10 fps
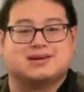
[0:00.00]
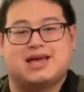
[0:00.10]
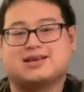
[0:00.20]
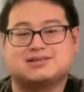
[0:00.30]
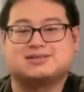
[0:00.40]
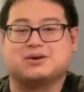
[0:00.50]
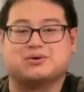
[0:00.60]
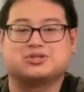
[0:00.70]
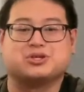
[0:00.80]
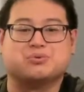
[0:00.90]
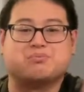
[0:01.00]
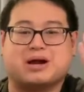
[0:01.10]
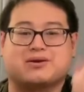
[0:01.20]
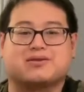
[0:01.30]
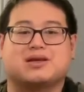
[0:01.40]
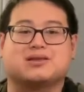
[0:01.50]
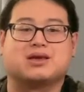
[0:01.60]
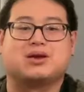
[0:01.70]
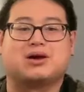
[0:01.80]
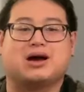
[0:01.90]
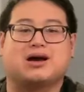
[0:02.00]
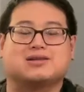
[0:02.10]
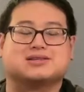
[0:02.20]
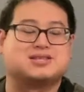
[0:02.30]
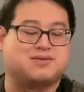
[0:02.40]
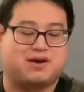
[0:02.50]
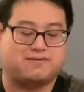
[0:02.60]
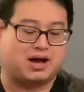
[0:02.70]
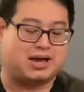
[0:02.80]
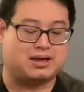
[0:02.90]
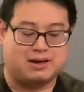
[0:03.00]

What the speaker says: It could still shoot better than the T5i.